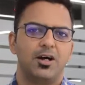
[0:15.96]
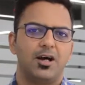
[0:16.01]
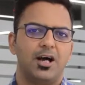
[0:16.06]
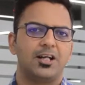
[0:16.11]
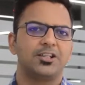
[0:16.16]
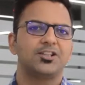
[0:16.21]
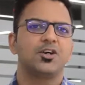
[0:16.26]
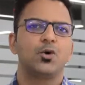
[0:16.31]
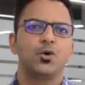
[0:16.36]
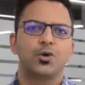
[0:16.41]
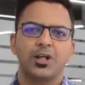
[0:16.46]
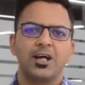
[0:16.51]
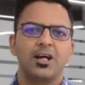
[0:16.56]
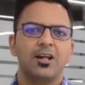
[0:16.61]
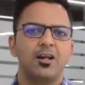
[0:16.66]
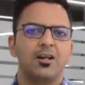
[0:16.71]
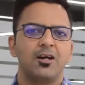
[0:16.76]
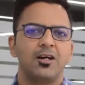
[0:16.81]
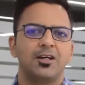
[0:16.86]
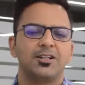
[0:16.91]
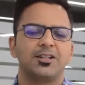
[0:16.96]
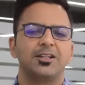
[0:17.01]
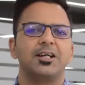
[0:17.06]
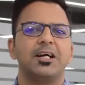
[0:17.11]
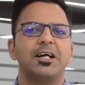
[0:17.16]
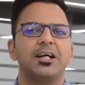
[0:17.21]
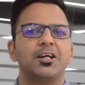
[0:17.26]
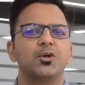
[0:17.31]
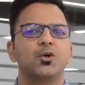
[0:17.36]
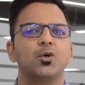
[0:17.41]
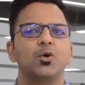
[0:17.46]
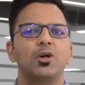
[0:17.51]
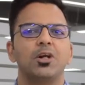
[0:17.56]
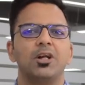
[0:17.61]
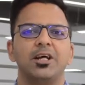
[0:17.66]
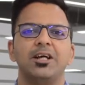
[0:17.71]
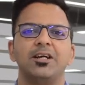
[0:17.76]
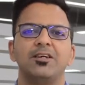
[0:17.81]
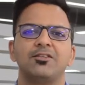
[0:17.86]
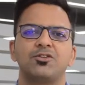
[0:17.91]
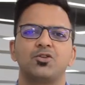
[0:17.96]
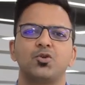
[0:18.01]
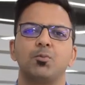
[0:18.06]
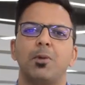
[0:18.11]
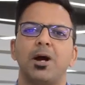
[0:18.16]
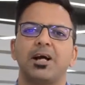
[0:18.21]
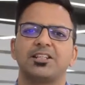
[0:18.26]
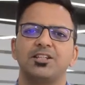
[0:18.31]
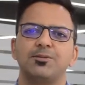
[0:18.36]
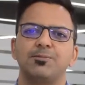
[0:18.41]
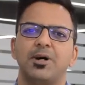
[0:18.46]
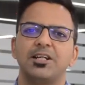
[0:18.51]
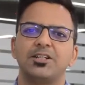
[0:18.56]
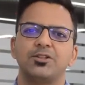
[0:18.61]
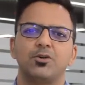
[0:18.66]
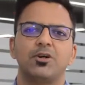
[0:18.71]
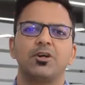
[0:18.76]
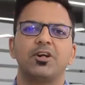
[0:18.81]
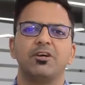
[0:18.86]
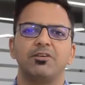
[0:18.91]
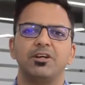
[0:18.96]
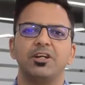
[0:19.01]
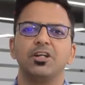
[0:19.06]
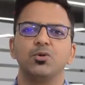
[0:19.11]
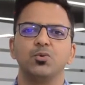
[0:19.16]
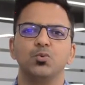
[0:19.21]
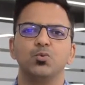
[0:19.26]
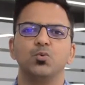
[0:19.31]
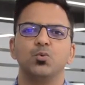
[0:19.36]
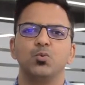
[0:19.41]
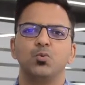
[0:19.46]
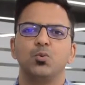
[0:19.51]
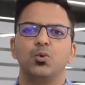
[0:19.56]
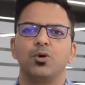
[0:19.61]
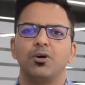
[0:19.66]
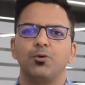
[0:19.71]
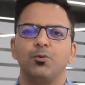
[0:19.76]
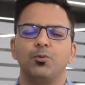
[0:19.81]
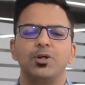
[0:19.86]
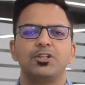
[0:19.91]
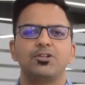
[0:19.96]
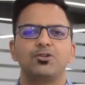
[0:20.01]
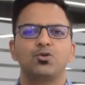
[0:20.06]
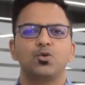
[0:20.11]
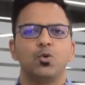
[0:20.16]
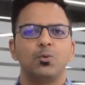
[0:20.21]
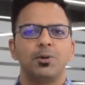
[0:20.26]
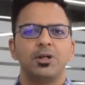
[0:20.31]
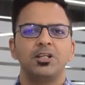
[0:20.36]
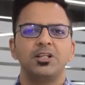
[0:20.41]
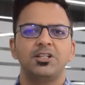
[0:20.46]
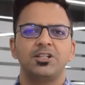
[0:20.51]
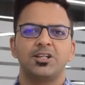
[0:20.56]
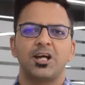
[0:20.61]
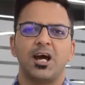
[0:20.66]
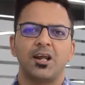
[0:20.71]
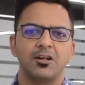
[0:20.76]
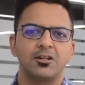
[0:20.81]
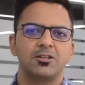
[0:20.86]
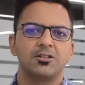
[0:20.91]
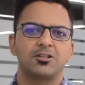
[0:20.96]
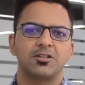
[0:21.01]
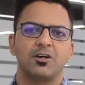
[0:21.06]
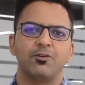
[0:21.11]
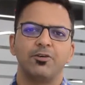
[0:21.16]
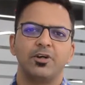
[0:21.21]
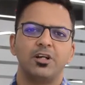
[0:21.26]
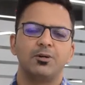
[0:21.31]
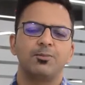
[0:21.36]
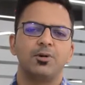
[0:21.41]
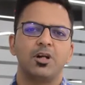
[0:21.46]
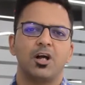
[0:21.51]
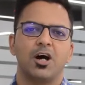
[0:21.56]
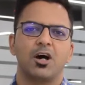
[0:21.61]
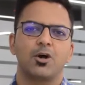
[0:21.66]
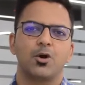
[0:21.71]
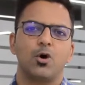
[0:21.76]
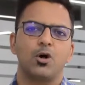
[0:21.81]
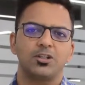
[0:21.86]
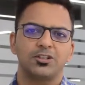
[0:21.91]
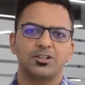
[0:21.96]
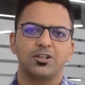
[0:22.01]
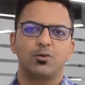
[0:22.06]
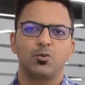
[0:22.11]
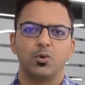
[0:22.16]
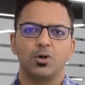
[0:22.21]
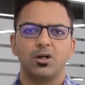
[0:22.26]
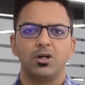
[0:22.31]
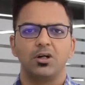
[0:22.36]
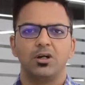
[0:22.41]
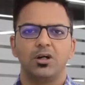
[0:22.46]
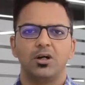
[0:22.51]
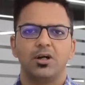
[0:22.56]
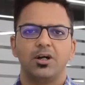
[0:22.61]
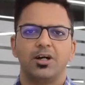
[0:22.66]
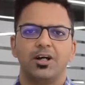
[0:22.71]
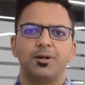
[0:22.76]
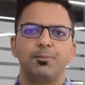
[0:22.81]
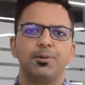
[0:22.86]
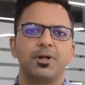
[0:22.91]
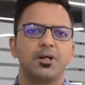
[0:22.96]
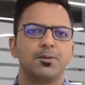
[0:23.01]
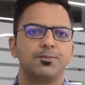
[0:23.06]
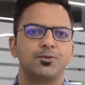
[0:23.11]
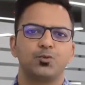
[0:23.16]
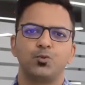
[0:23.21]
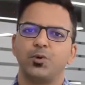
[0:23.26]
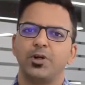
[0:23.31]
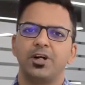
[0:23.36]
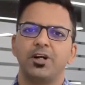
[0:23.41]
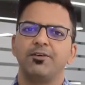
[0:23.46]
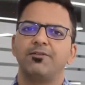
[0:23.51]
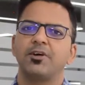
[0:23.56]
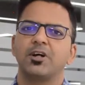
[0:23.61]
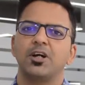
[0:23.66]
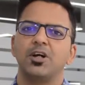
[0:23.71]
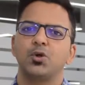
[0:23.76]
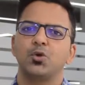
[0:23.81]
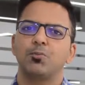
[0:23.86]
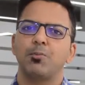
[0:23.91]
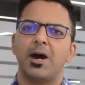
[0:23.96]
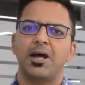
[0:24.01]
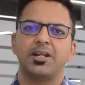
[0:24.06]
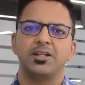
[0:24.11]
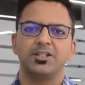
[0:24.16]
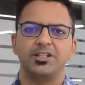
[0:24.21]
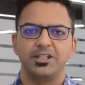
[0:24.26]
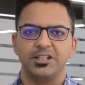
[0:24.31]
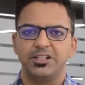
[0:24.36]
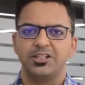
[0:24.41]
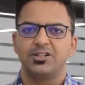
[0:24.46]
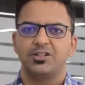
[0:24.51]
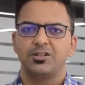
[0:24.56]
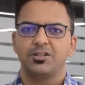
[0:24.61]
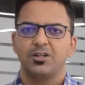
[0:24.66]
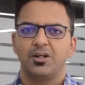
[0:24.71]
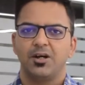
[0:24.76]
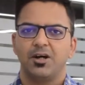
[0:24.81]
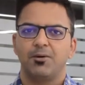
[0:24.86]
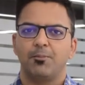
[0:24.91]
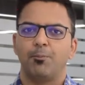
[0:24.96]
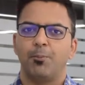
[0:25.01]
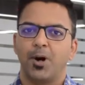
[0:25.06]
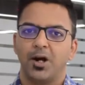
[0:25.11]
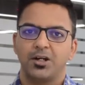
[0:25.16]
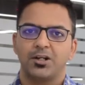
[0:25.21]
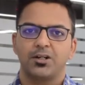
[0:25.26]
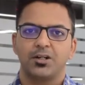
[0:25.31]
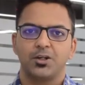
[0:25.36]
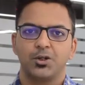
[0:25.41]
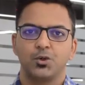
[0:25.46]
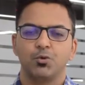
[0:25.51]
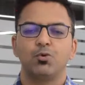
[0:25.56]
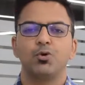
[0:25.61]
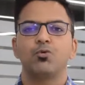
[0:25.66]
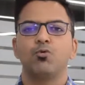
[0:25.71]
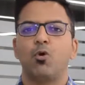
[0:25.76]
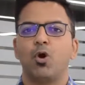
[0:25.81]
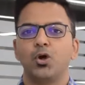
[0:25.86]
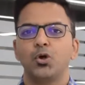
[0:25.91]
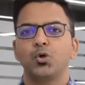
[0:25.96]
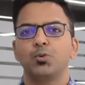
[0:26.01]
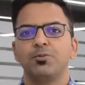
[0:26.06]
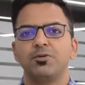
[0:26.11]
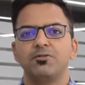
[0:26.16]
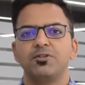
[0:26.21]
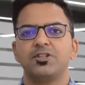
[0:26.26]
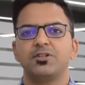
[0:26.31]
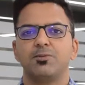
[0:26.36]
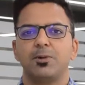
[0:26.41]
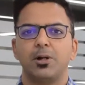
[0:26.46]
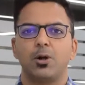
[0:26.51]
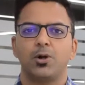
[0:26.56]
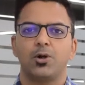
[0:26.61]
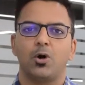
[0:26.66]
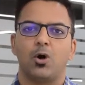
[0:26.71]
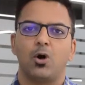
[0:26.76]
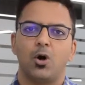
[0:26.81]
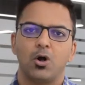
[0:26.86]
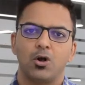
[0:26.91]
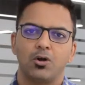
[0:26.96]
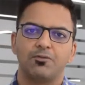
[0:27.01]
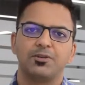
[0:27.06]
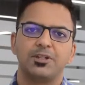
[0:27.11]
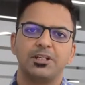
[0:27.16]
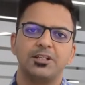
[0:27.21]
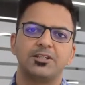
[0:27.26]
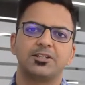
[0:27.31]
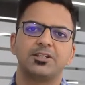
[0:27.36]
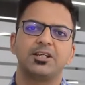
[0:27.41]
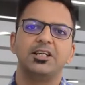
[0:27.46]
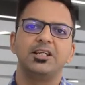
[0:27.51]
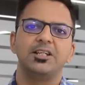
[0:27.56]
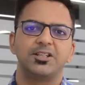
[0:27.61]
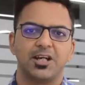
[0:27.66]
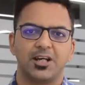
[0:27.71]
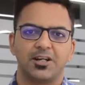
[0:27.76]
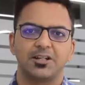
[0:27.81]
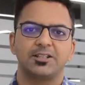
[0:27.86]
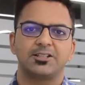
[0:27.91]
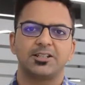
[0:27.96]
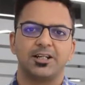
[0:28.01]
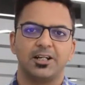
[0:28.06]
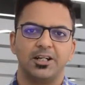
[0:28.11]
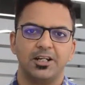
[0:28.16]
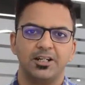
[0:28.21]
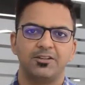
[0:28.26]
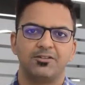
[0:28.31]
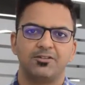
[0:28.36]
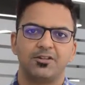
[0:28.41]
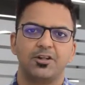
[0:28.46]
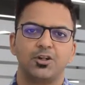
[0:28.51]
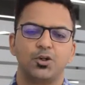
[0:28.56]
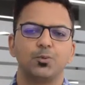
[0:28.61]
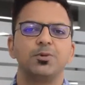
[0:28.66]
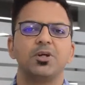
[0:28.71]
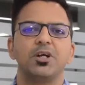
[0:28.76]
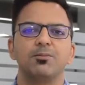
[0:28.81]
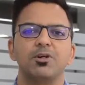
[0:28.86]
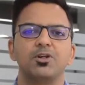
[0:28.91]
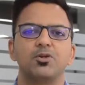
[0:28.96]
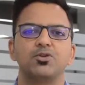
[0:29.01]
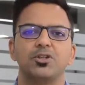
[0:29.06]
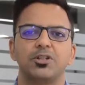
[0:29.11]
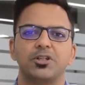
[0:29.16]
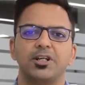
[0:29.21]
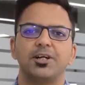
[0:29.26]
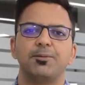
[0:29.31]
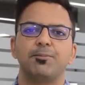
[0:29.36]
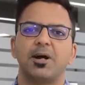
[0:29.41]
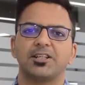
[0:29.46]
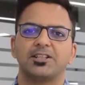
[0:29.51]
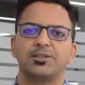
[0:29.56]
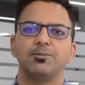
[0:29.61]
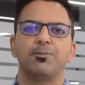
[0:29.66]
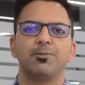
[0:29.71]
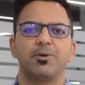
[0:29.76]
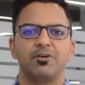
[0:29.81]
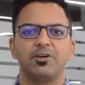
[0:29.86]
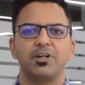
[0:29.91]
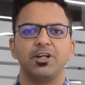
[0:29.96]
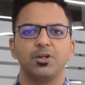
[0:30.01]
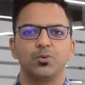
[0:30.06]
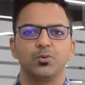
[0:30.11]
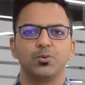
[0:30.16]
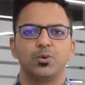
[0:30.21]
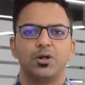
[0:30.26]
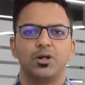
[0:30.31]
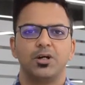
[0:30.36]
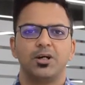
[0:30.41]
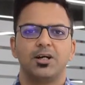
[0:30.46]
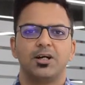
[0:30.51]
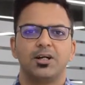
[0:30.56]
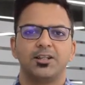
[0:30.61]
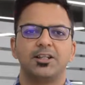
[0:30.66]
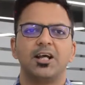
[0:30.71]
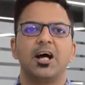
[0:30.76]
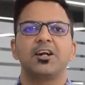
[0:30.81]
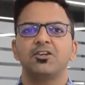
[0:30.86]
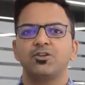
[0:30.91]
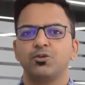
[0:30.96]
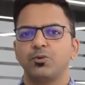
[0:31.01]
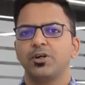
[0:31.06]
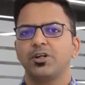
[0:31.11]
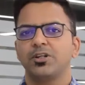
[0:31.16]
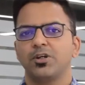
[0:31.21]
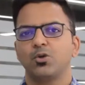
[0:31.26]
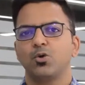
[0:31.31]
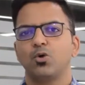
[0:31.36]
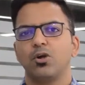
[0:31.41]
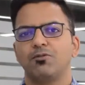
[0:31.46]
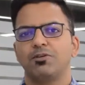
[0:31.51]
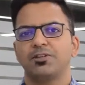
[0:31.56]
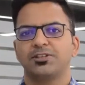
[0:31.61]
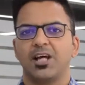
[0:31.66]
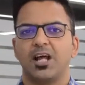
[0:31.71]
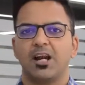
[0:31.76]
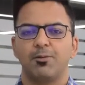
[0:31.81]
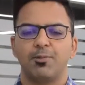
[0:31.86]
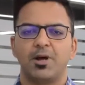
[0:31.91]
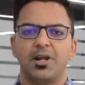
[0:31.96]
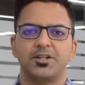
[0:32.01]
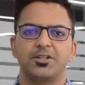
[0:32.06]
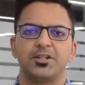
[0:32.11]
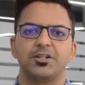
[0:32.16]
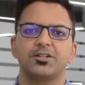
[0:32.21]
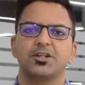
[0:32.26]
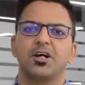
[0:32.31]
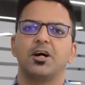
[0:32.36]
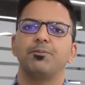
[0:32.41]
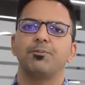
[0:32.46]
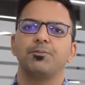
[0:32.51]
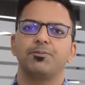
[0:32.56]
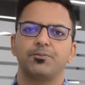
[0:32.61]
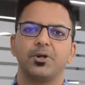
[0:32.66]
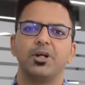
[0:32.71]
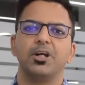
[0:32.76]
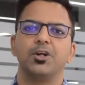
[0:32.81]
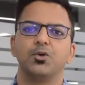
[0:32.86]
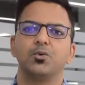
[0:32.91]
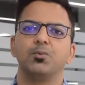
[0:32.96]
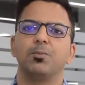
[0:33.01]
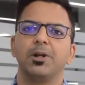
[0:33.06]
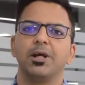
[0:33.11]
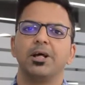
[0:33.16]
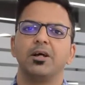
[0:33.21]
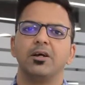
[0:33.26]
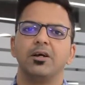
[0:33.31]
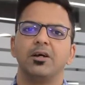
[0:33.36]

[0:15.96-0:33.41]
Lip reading: As a hotel, the end goal is to maximize on revenue. With so many channels available across the world, it becomes very difficult to manage each, but you would want to be visible on all of these key channels at least to be able to generate maximum revenue. That is where the role of a channel manager comes into play.